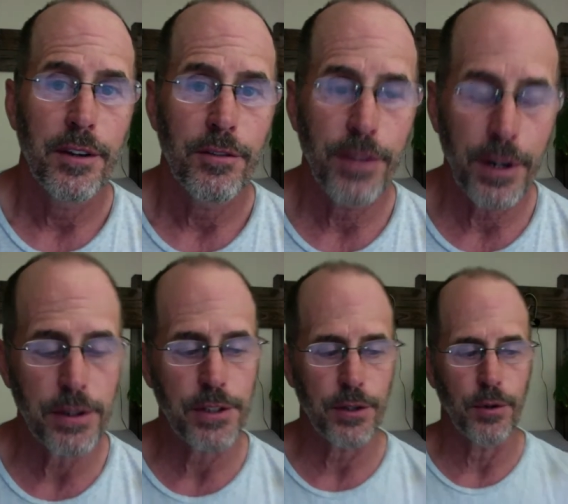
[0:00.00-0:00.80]
Very
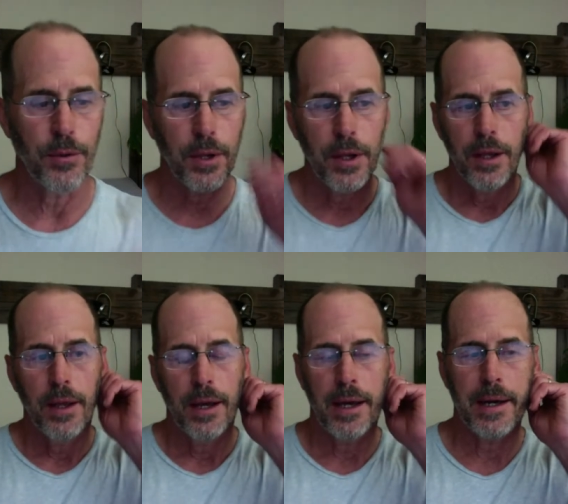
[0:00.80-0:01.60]
soon.
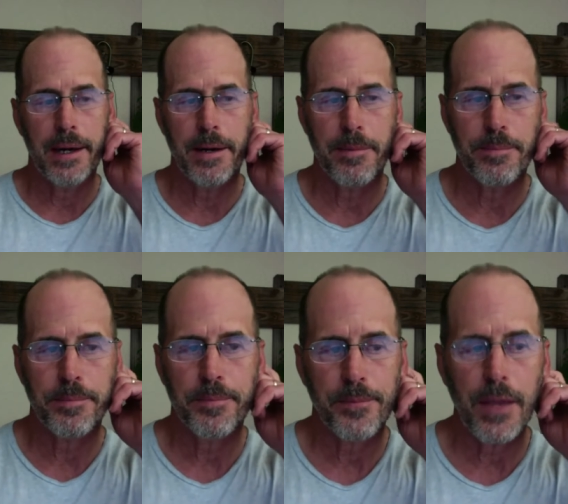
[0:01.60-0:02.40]
Um,
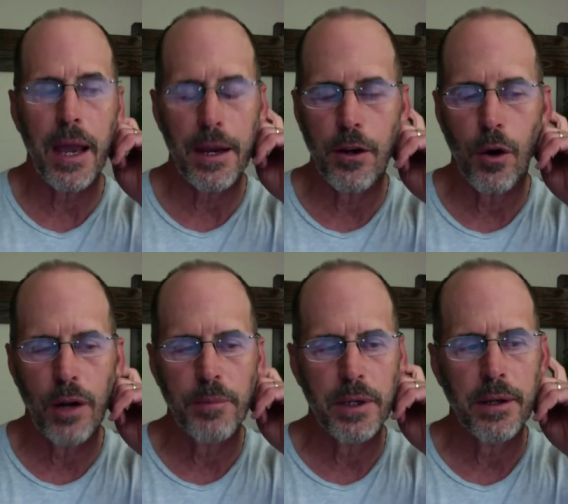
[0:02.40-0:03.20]
I know
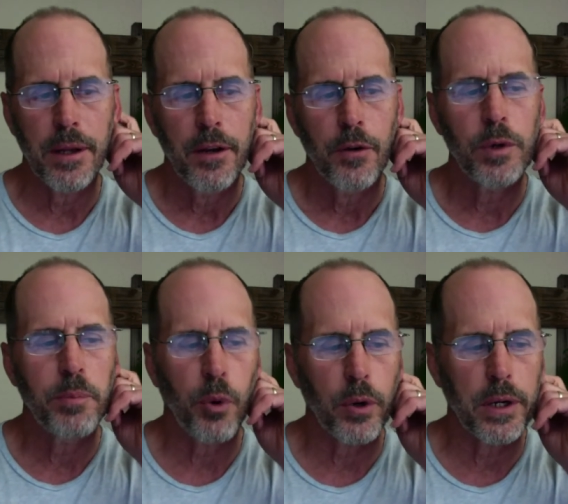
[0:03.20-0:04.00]
I've been
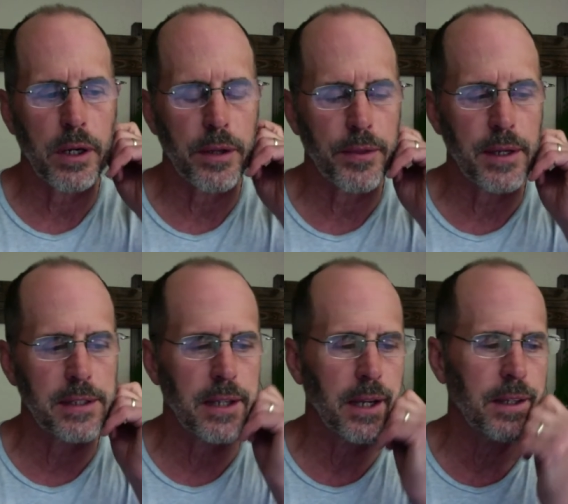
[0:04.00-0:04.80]
reporting on
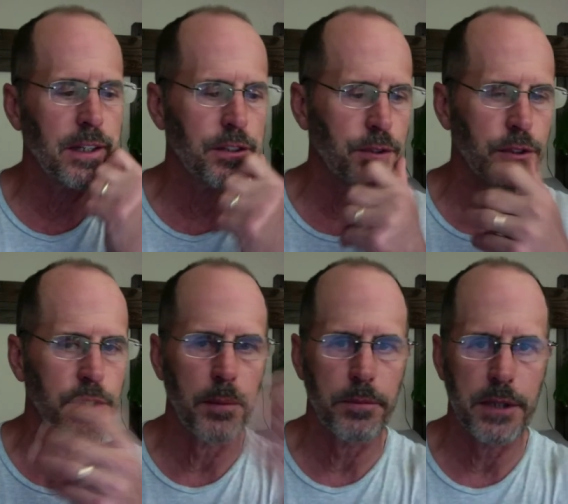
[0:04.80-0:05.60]
things like this for
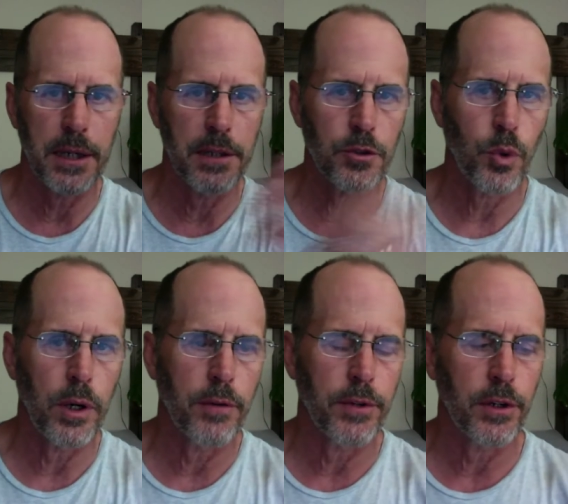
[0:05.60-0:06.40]
some 10,
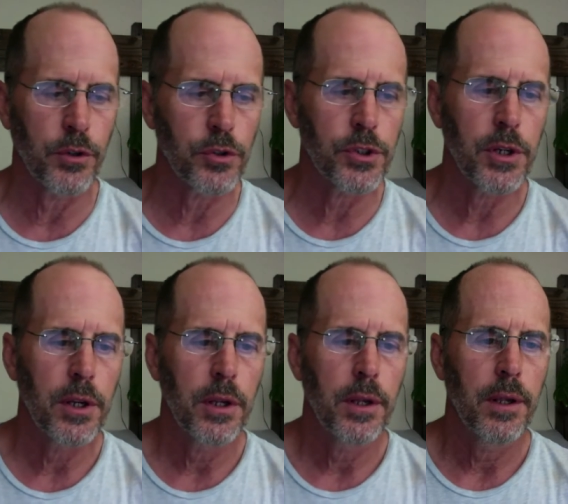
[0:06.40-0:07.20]
12 years.
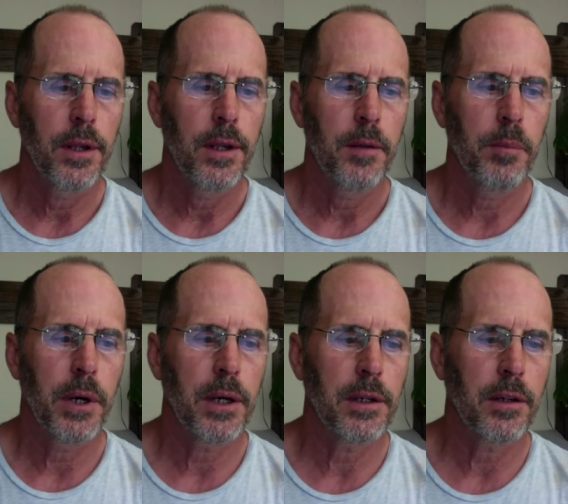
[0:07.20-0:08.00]

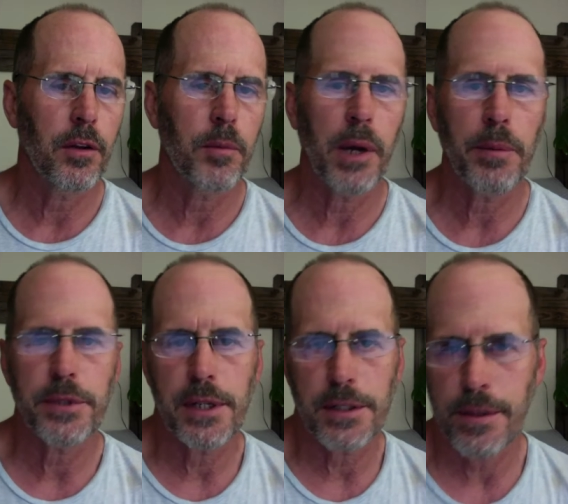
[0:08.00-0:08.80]
But, you know, the Bible
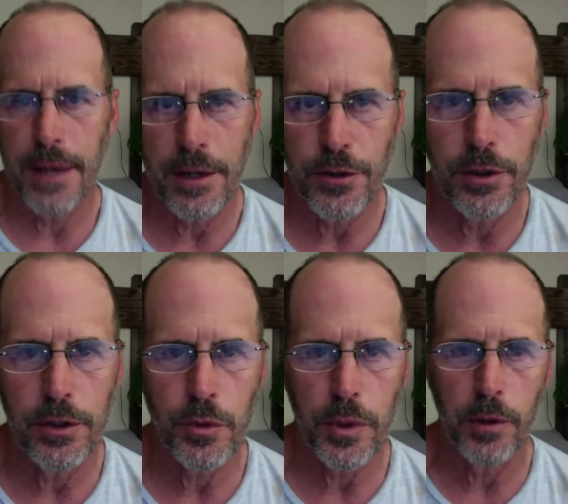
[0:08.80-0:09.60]
says a thousand
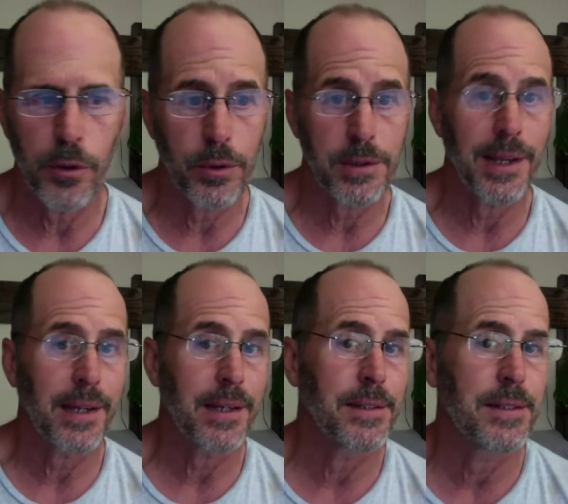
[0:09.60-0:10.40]
years with the Lord's
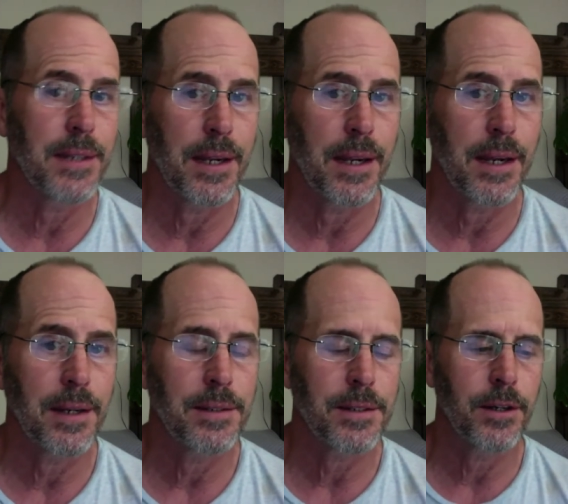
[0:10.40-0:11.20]
like a
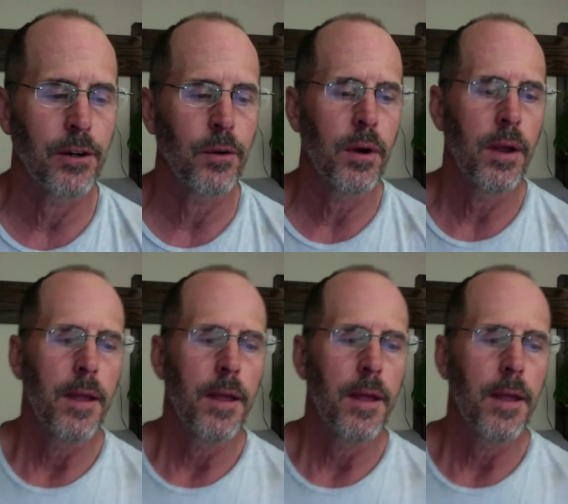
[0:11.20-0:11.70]
day, so